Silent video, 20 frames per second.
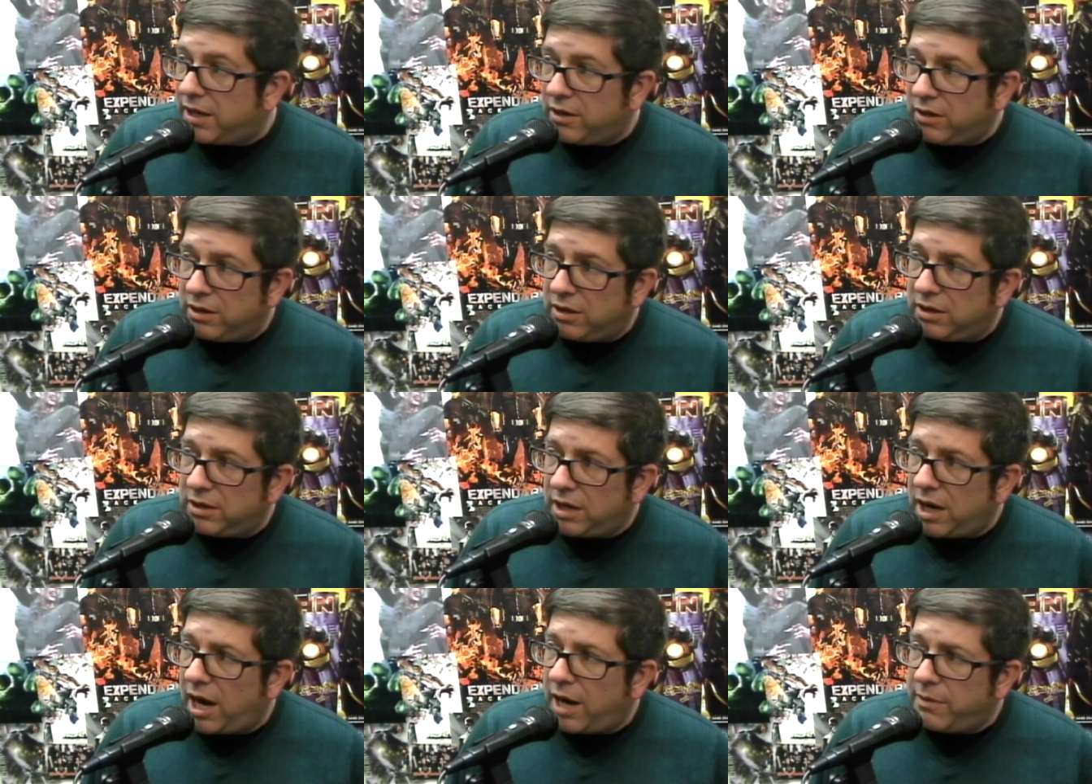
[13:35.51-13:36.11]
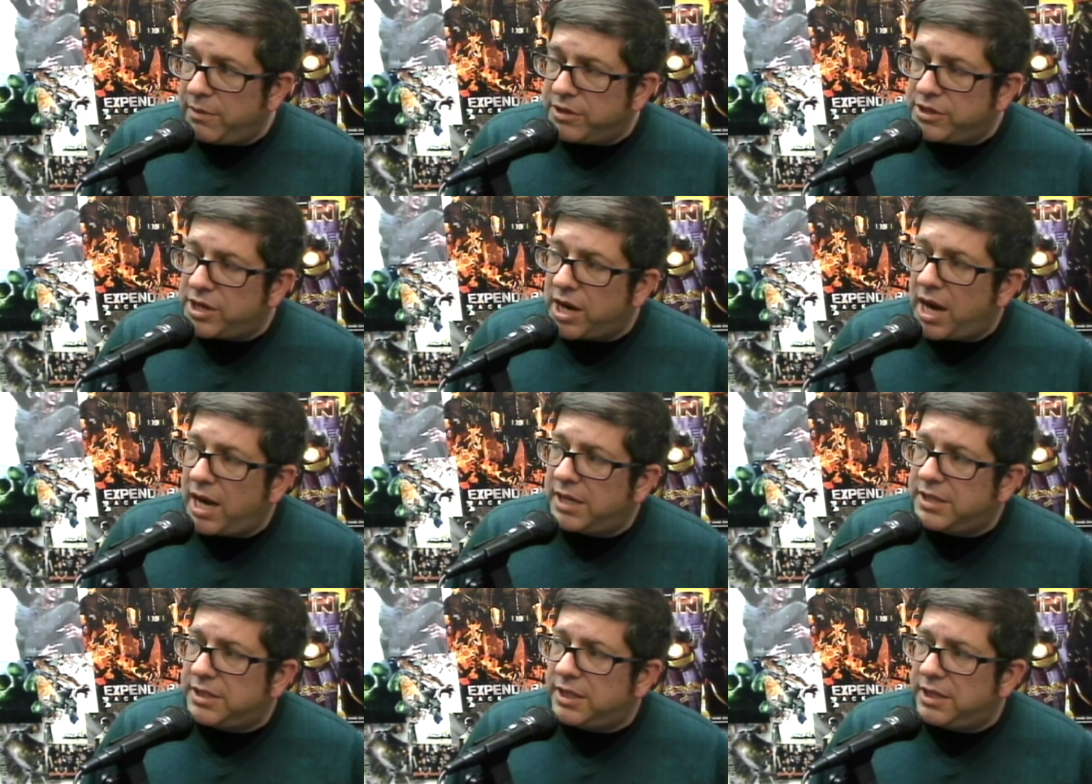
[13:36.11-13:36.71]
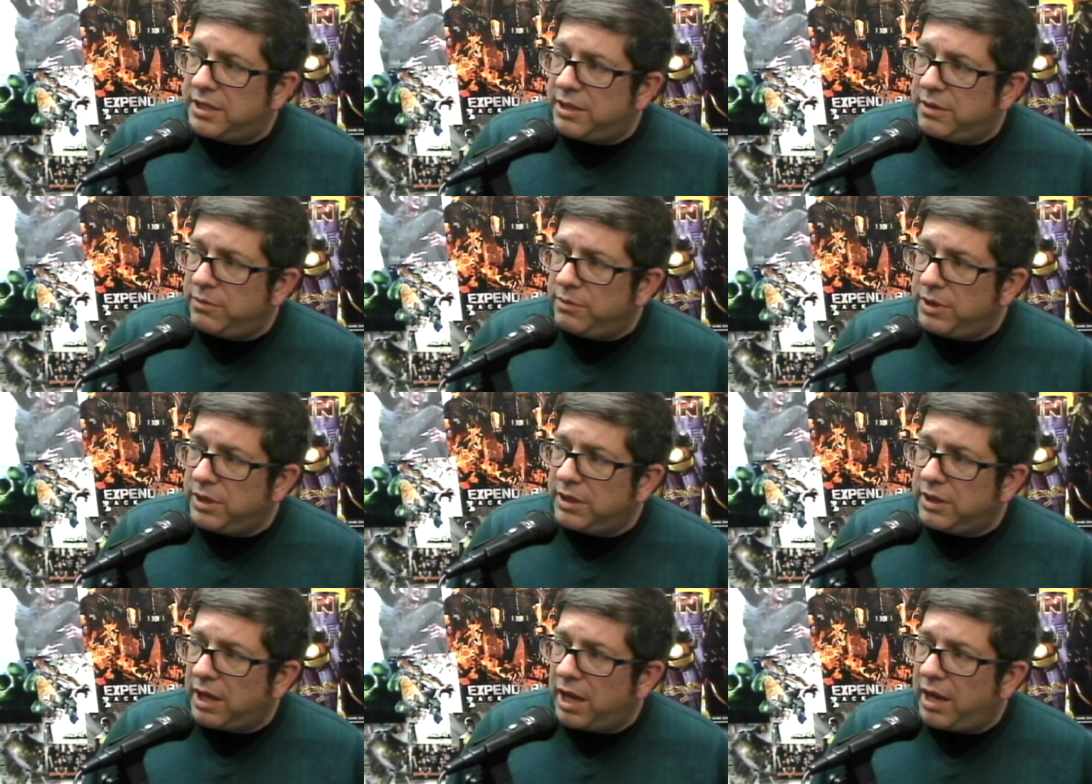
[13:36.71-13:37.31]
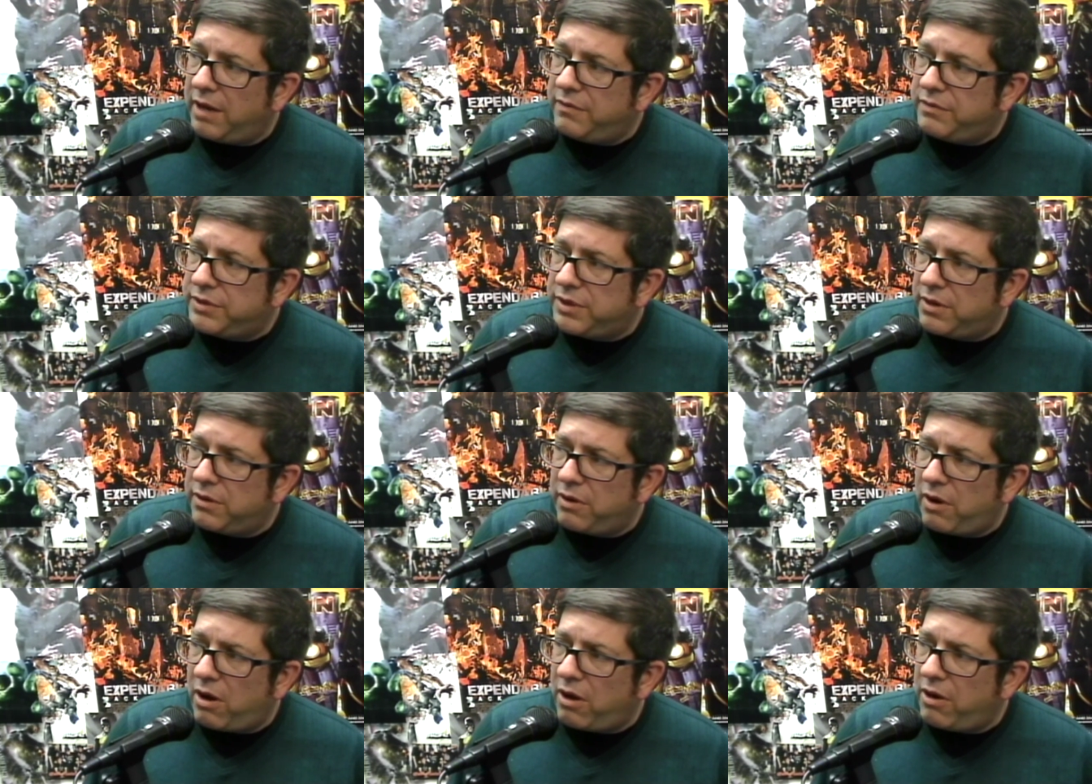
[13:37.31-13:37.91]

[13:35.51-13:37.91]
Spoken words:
thick Irish accent in real life. So all that